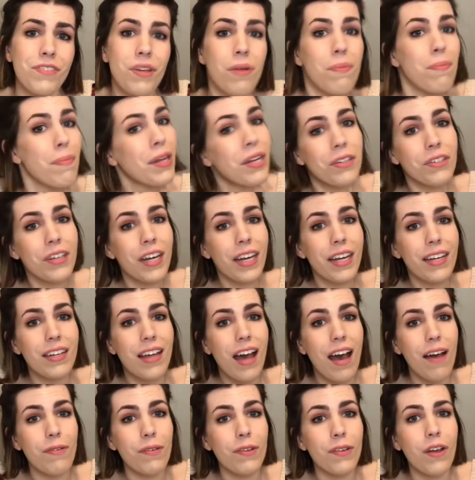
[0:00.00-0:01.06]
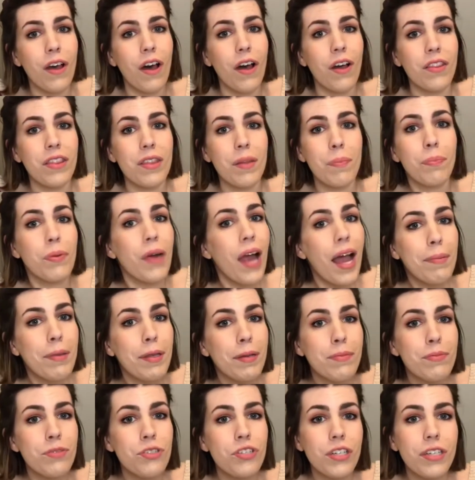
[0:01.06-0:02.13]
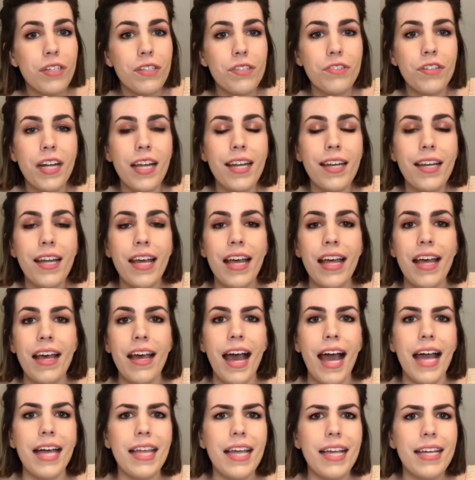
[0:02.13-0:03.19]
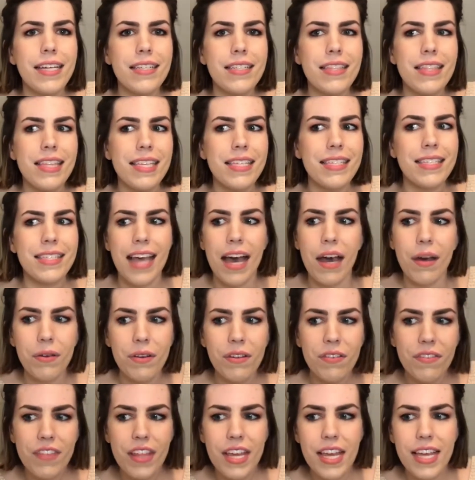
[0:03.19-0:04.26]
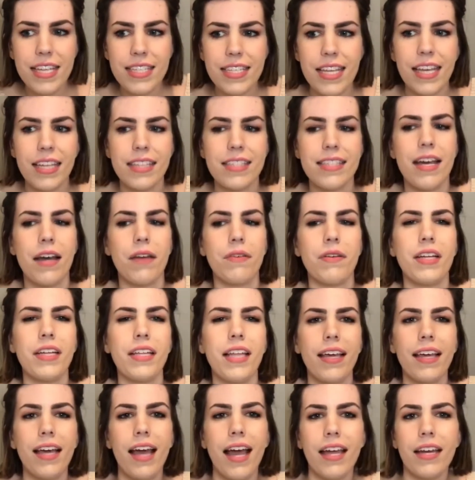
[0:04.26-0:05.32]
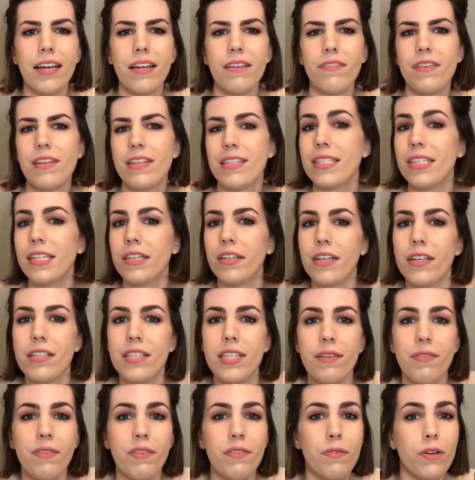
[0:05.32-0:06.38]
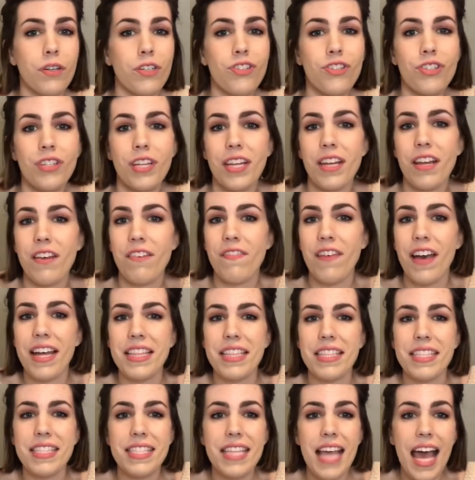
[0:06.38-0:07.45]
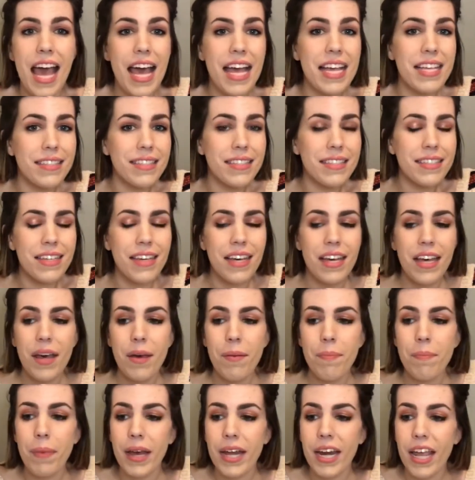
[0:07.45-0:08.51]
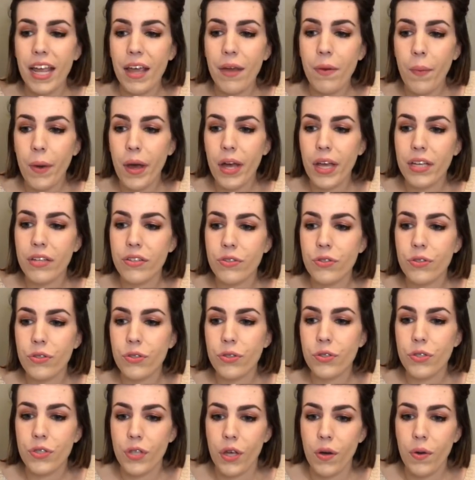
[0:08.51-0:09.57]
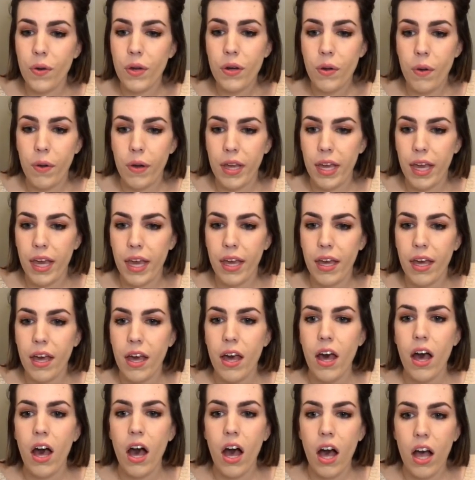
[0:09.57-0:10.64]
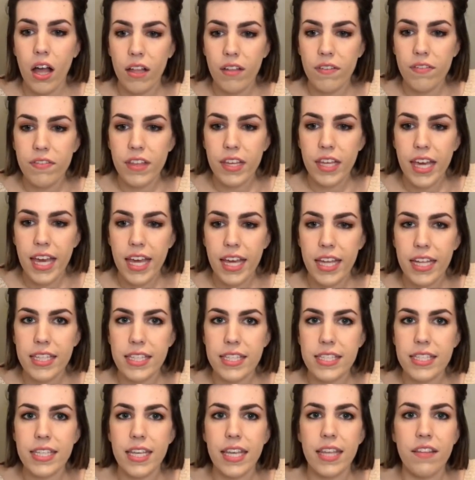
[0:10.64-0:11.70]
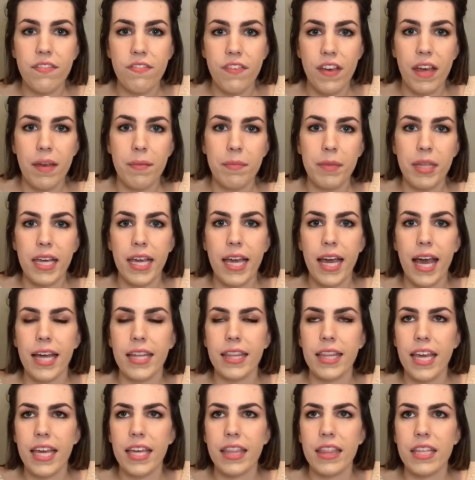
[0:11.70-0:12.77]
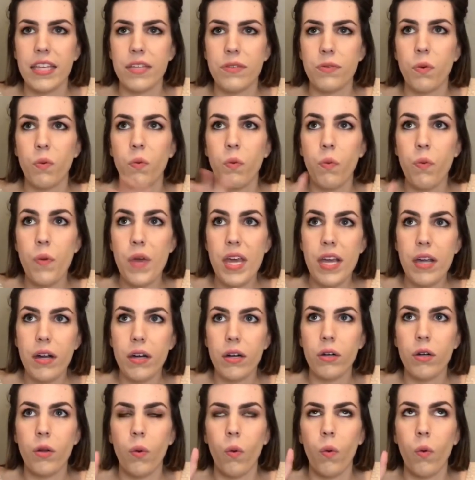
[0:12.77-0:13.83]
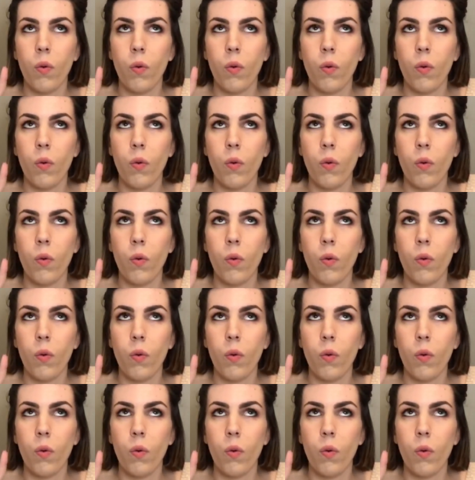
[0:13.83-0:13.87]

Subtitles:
a middle grade novel called The Problem Children. I liked the sound of this. It sounded like kind of a series of unfortunate events-esque, but it was so annoying. All of the kids in the family had like these weird